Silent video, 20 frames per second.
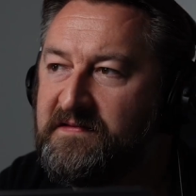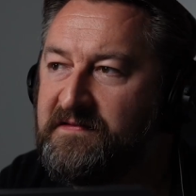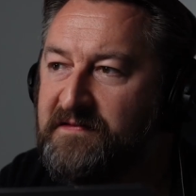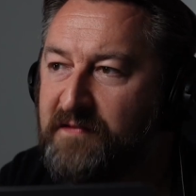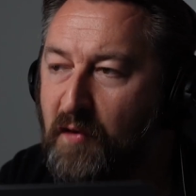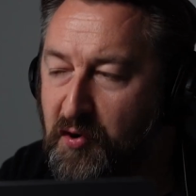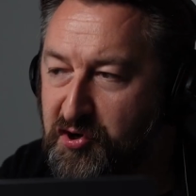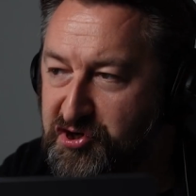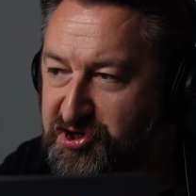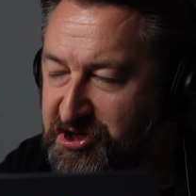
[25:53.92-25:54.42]

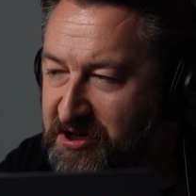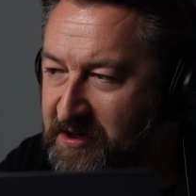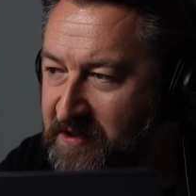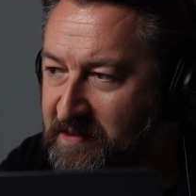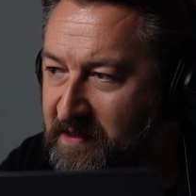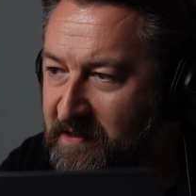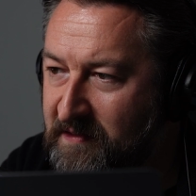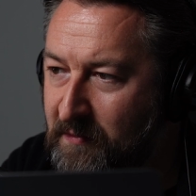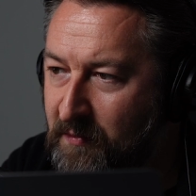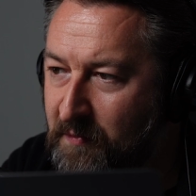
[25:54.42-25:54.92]
astonishing
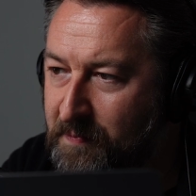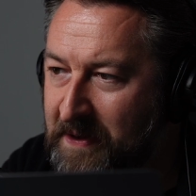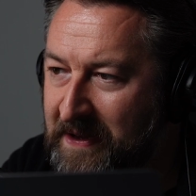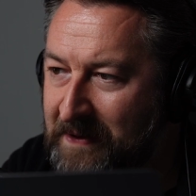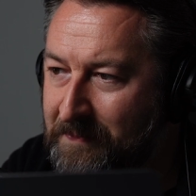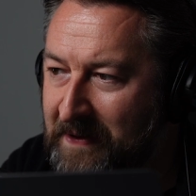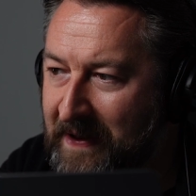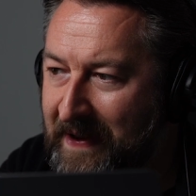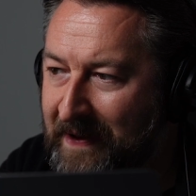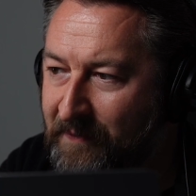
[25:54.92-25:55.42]
that there are
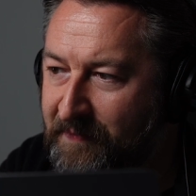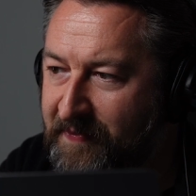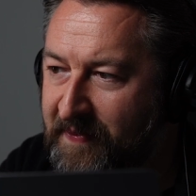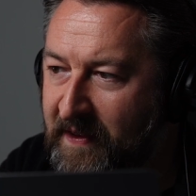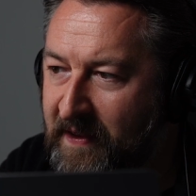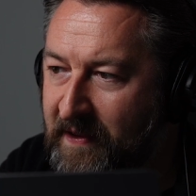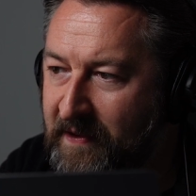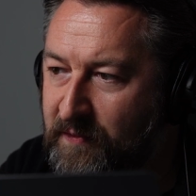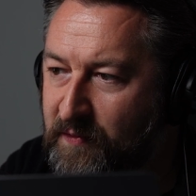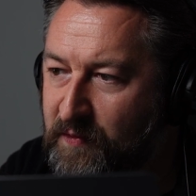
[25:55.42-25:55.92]
people out
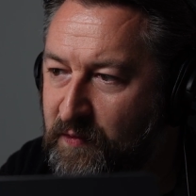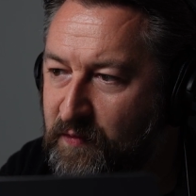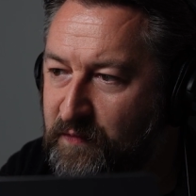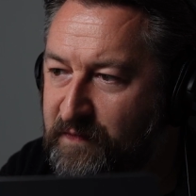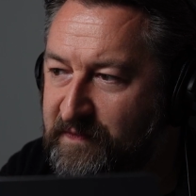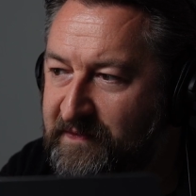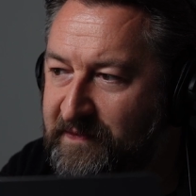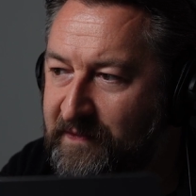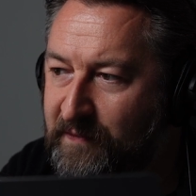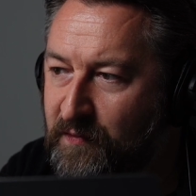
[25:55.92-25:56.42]
there who
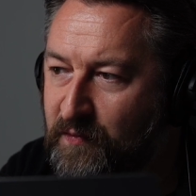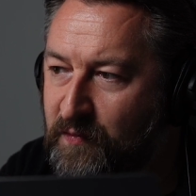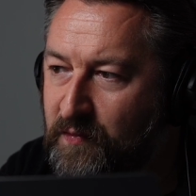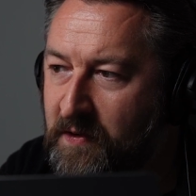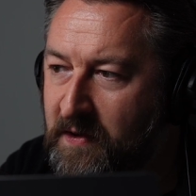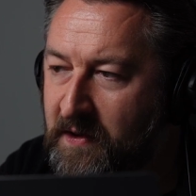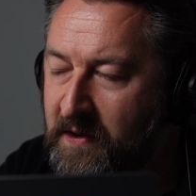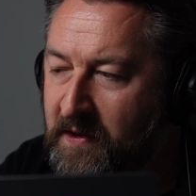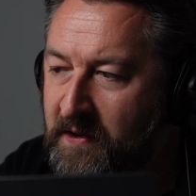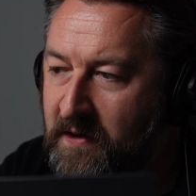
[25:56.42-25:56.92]
still
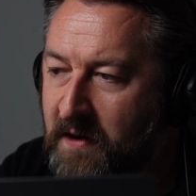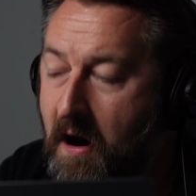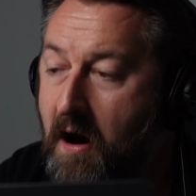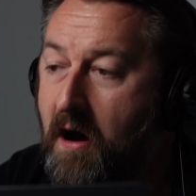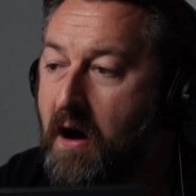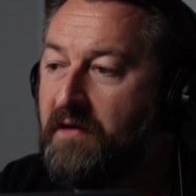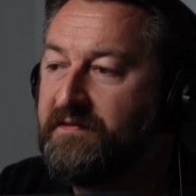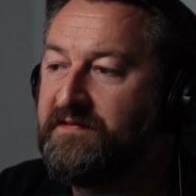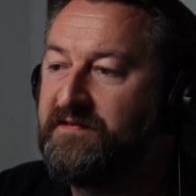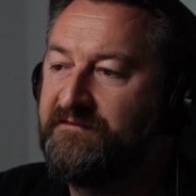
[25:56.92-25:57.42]

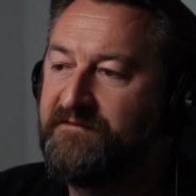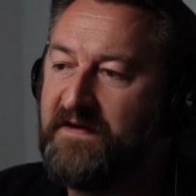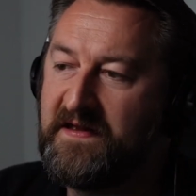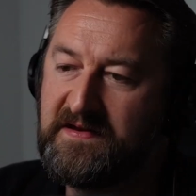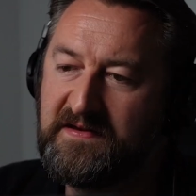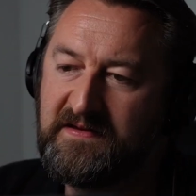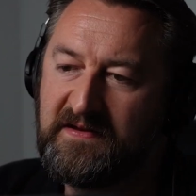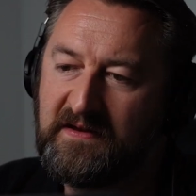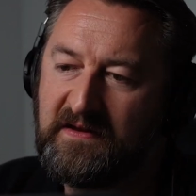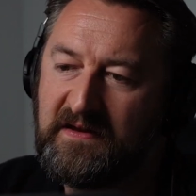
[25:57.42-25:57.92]
are
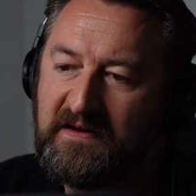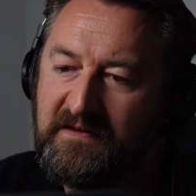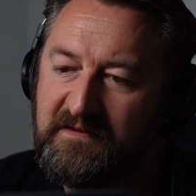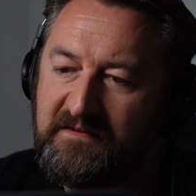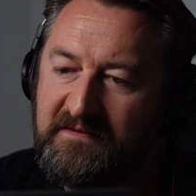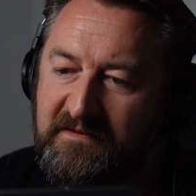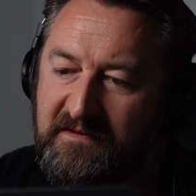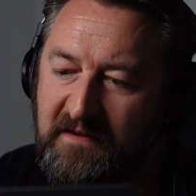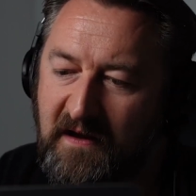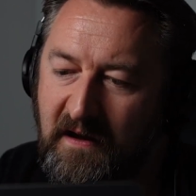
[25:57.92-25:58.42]
defending this
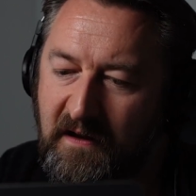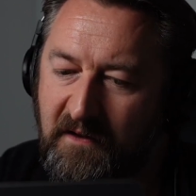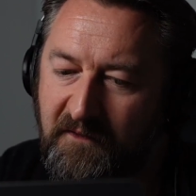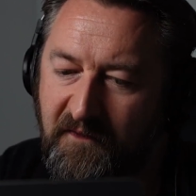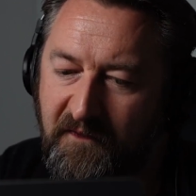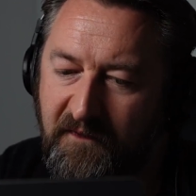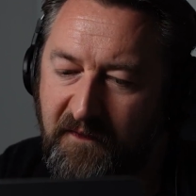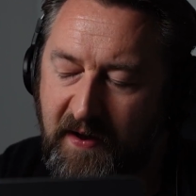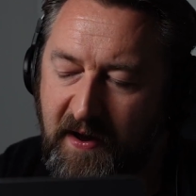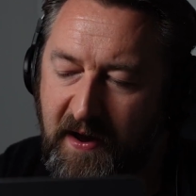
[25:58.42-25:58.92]

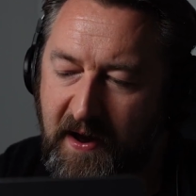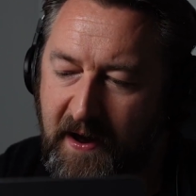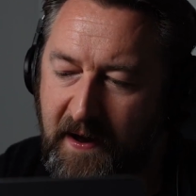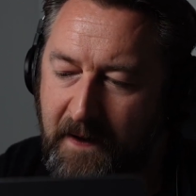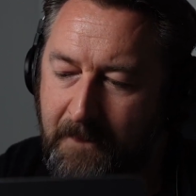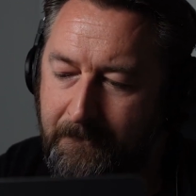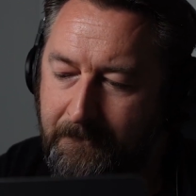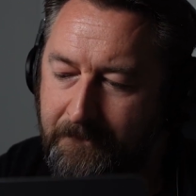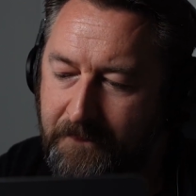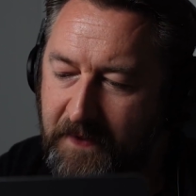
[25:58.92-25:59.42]
stuff
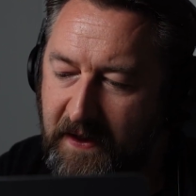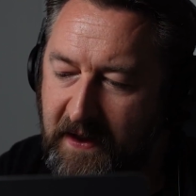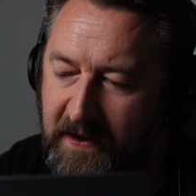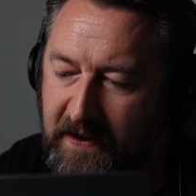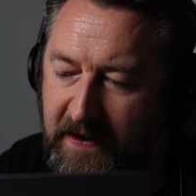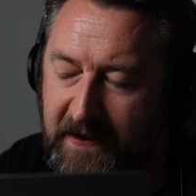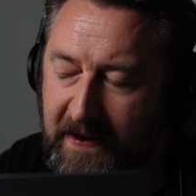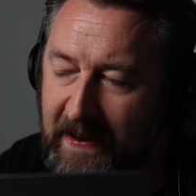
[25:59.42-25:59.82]
in the